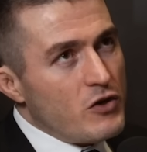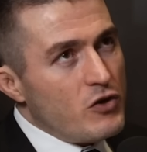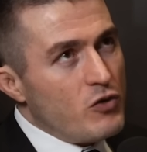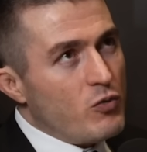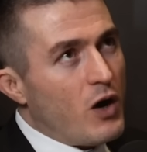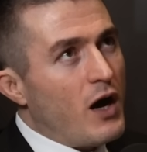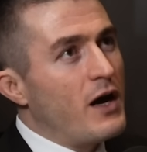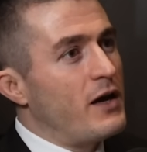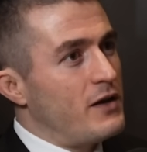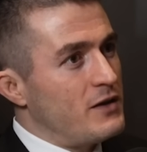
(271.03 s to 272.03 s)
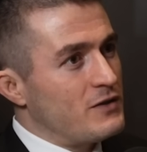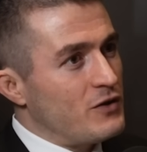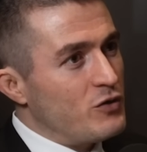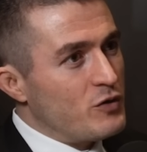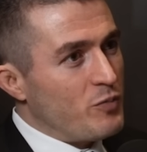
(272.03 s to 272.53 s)
U I is a
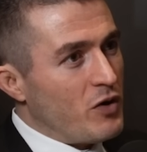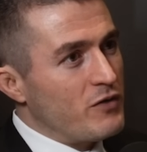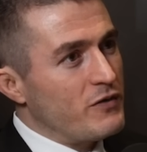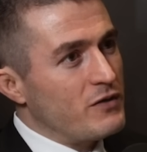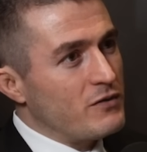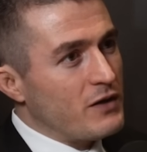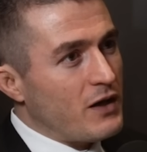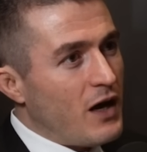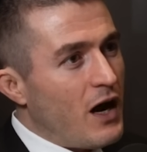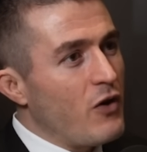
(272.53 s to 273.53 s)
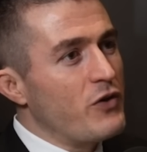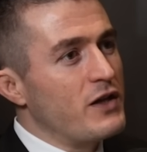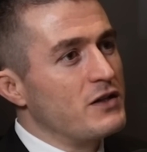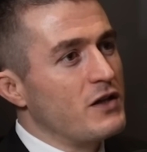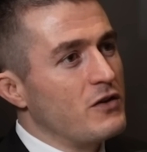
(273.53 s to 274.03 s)
huge part of it. Like how
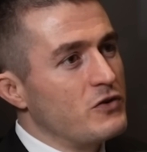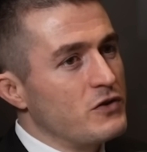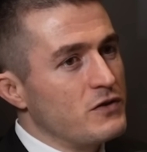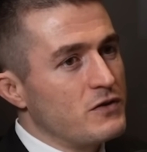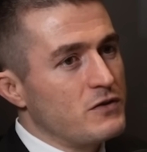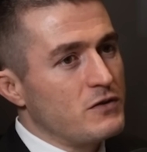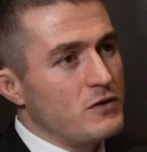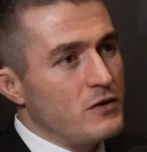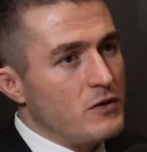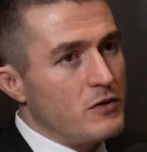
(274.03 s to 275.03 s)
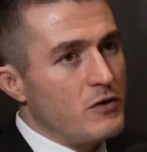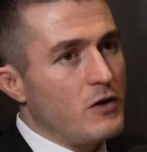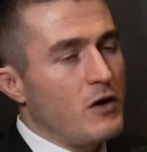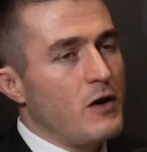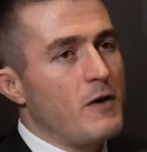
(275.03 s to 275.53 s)
that intelligence,
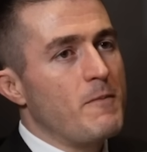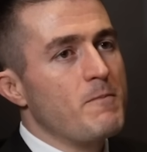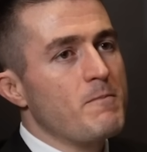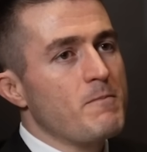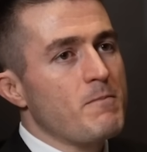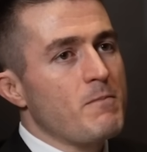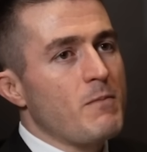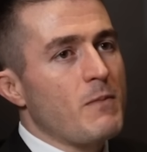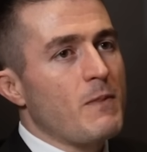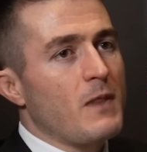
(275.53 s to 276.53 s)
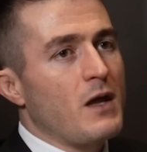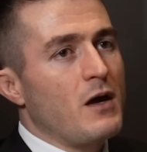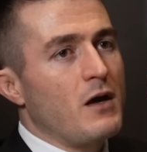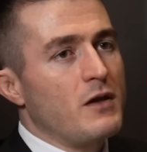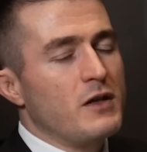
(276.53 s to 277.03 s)
uh,
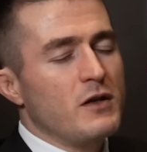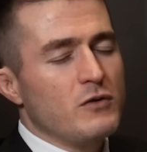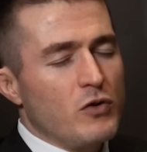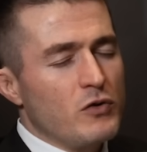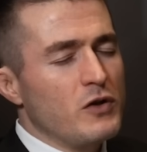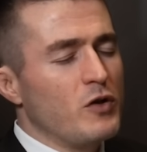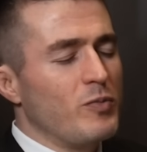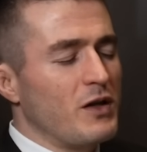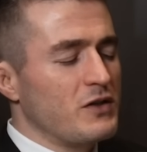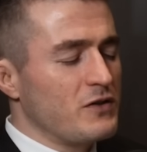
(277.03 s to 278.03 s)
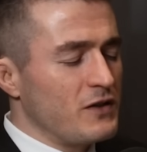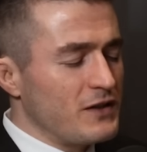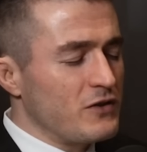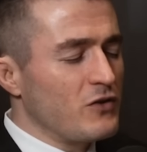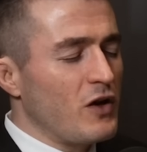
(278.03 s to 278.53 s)
uh, I think Logan Kirkpatrick
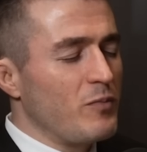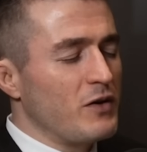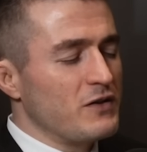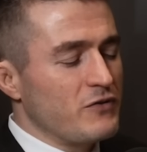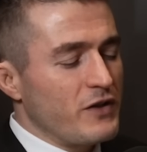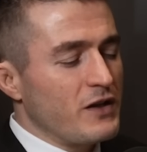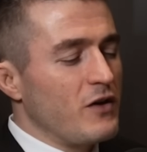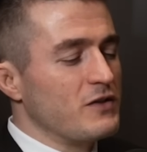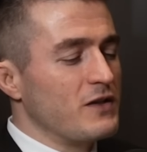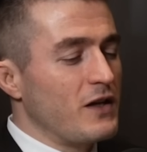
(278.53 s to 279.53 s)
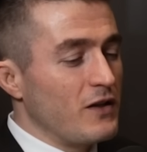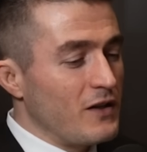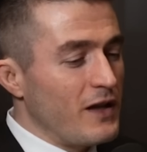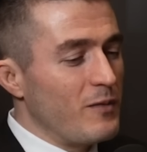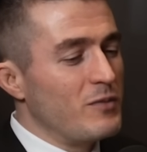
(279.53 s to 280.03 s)
likes to talk about this right now. It's an
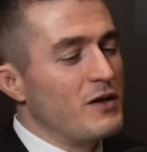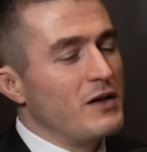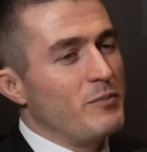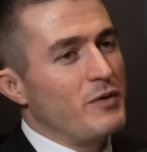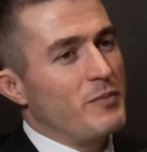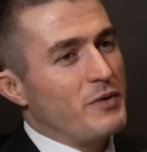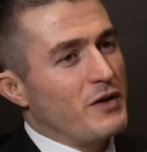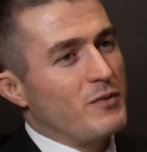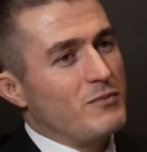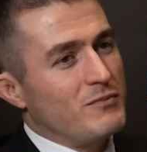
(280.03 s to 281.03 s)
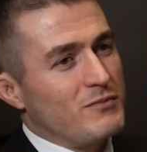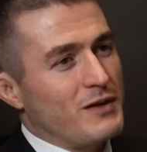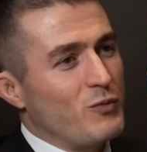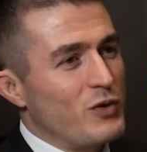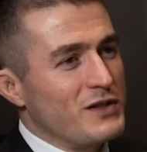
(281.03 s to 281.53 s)
L L M, but it become
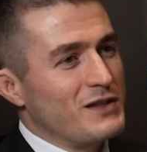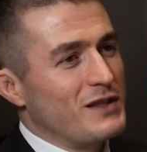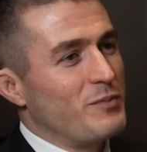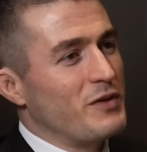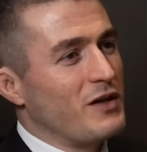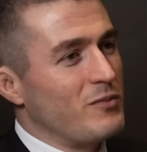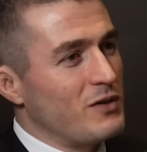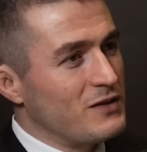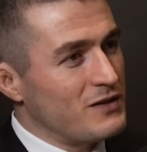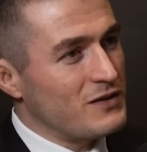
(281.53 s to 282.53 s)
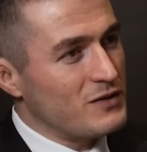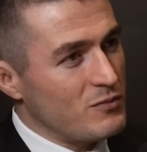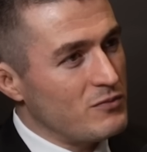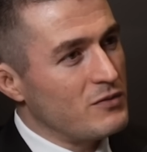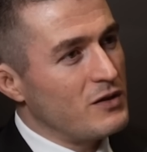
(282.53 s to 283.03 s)
like, when is it going to become a
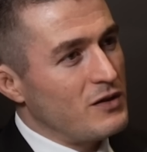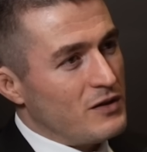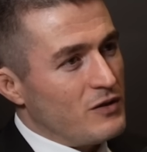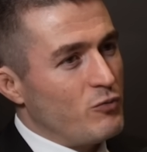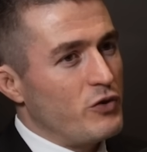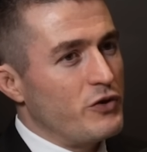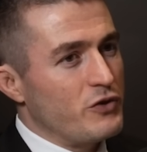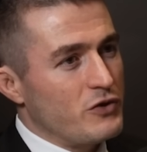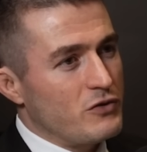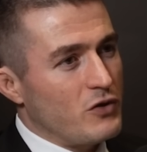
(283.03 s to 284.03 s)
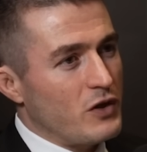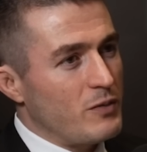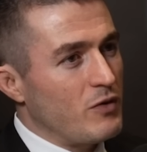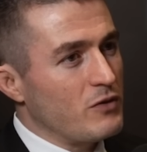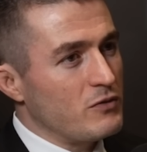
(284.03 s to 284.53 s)
system where you're sh talking
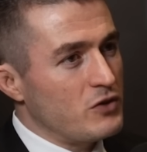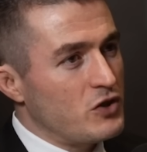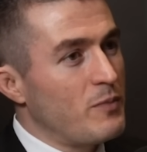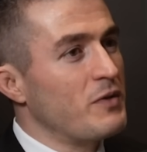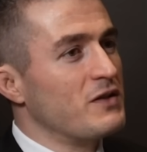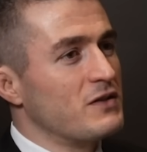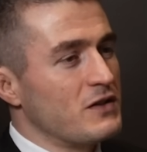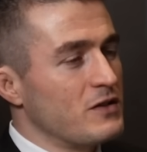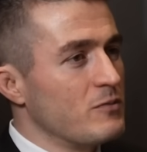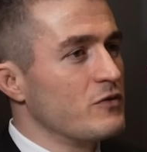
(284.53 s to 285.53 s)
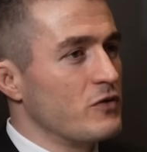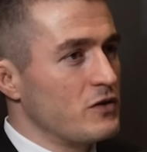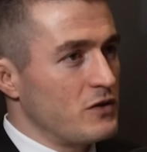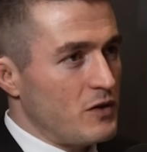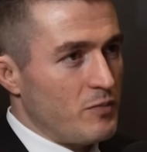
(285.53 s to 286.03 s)
about shipping systems
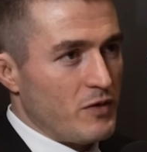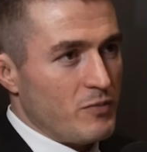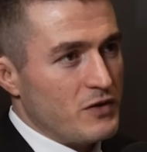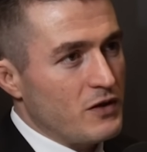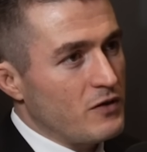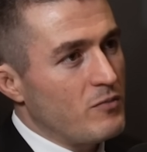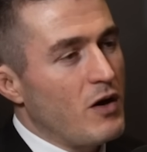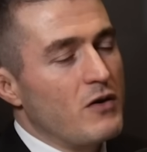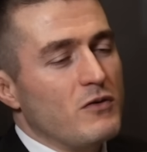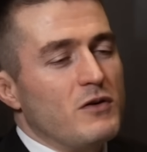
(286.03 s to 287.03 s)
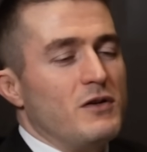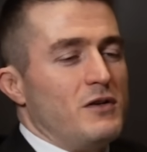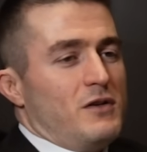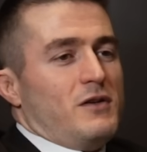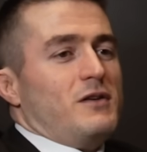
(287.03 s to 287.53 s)
versus shipping the particular model?
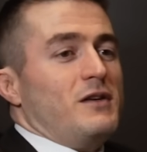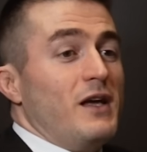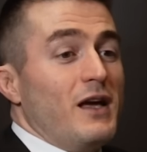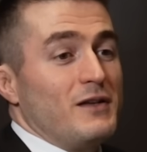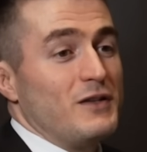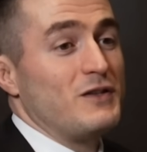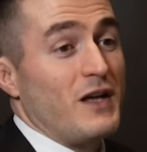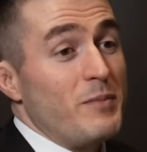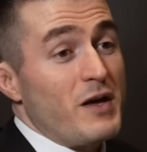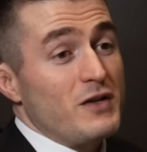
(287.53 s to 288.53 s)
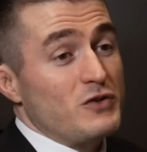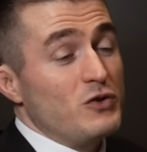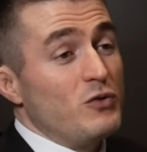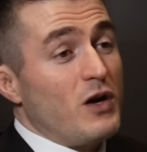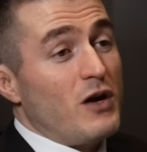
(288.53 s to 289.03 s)
Yeah, it, that matters
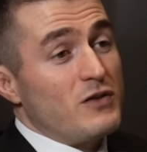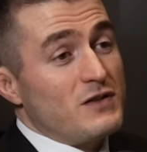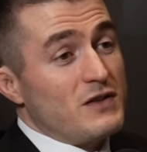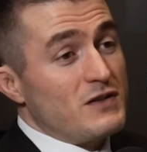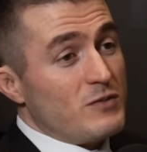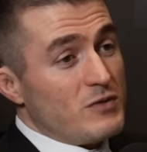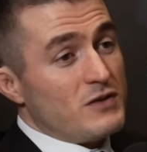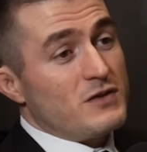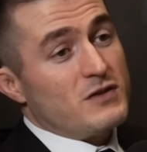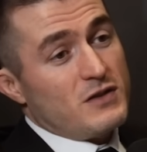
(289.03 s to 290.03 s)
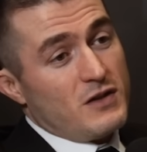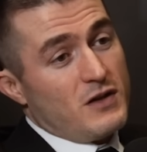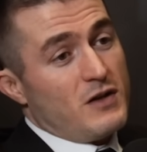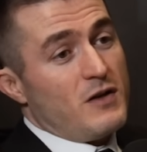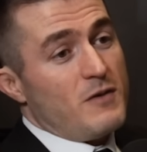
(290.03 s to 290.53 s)
too. How the system is
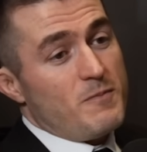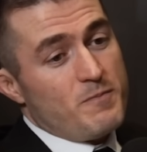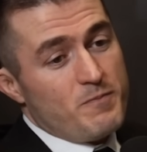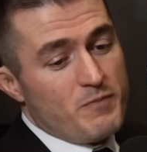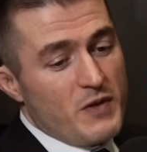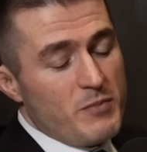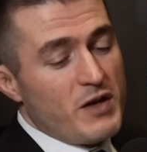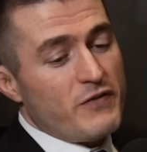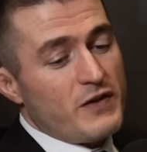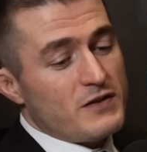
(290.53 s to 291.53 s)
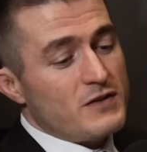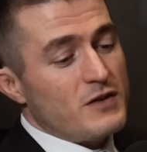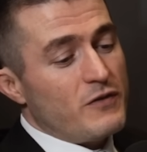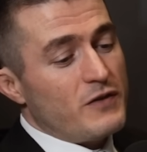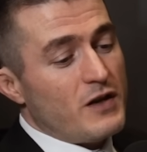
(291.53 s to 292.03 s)
um, manifests
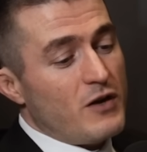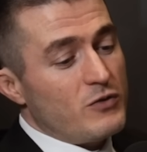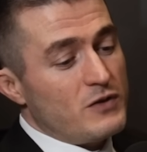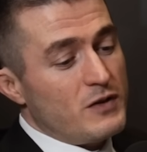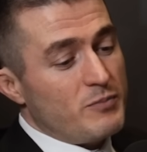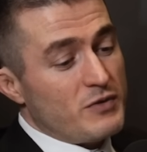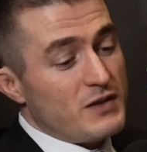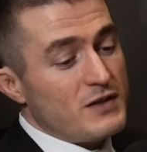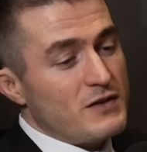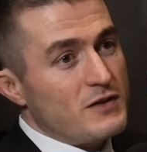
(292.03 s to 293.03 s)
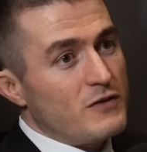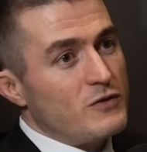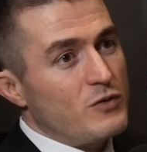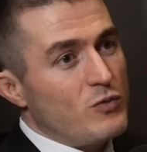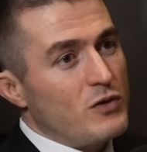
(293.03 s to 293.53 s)
itself and how it presents itself
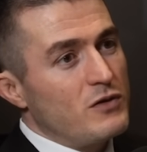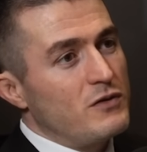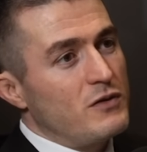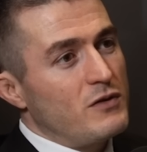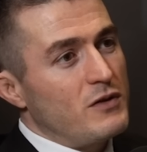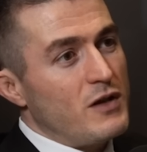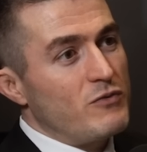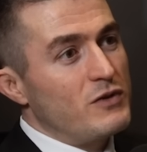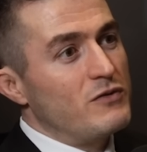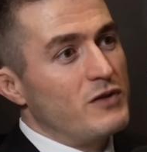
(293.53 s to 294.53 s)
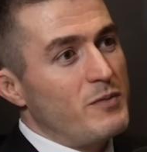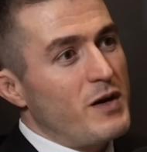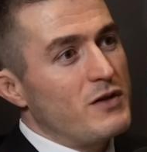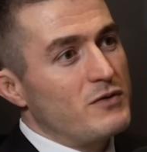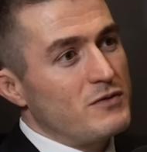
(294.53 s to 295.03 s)
to the world. That really, really
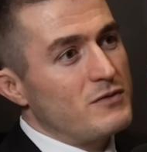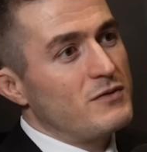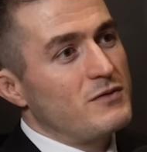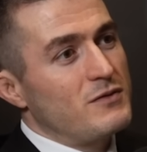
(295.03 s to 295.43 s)
matters.